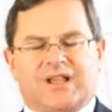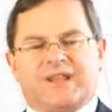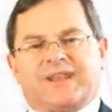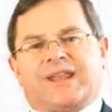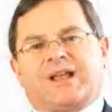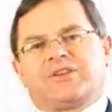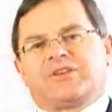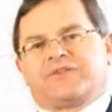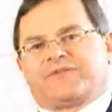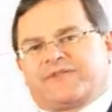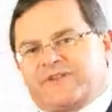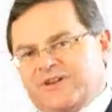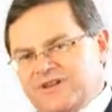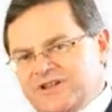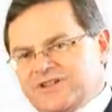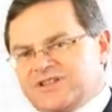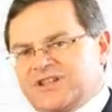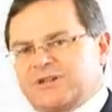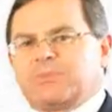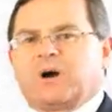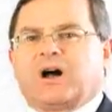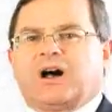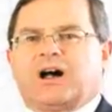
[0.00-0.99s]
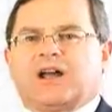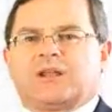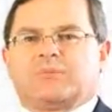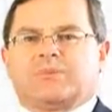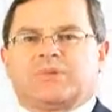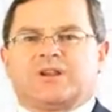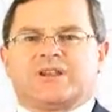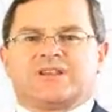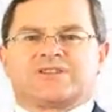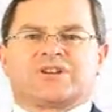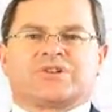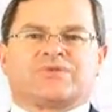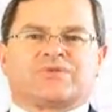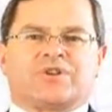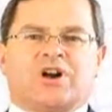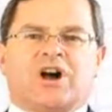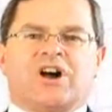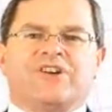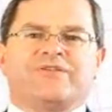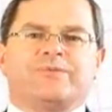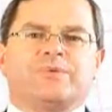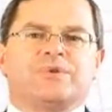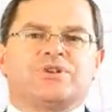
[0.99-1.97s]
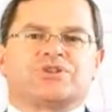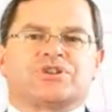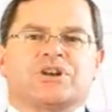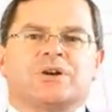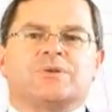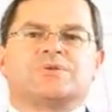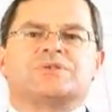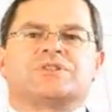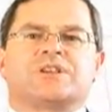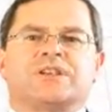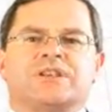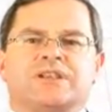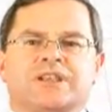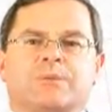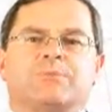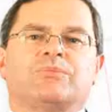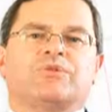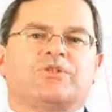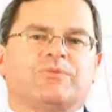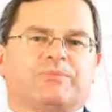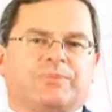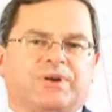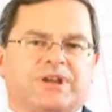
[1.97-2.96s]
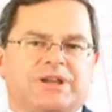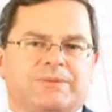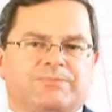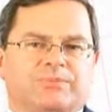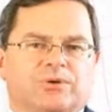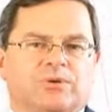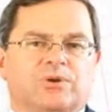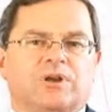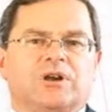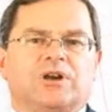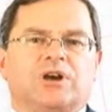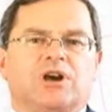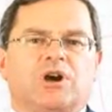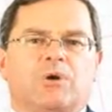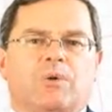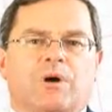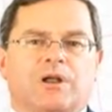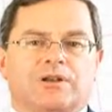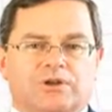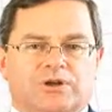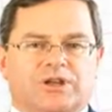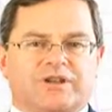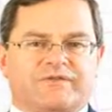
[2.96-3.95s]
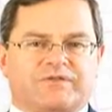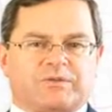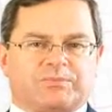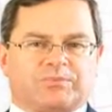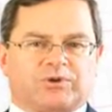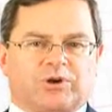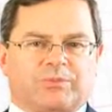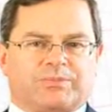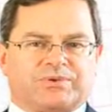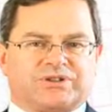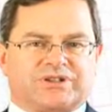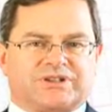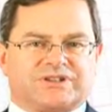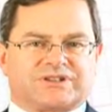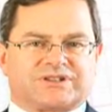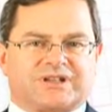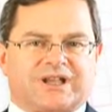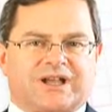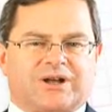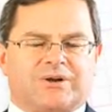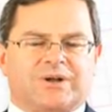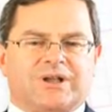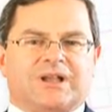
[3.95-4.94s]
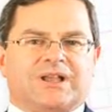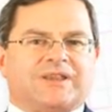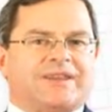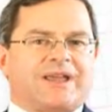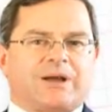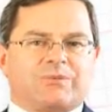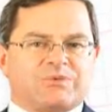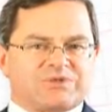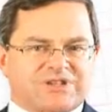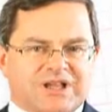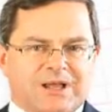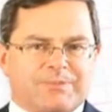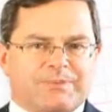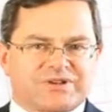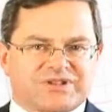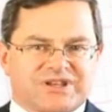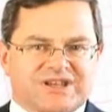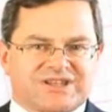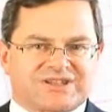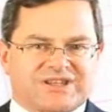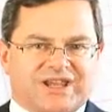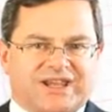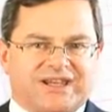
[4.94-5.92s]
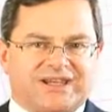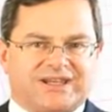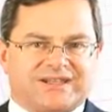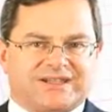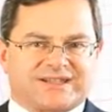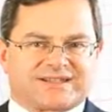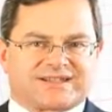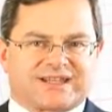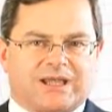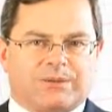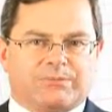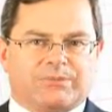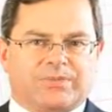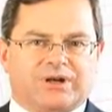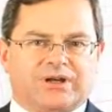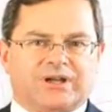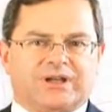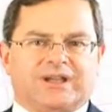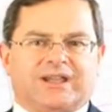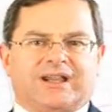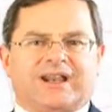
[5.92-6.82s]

Now, the first thing behind me is a graph which shows the number of people who are looking for properties. Now, that was up, as I say, in December.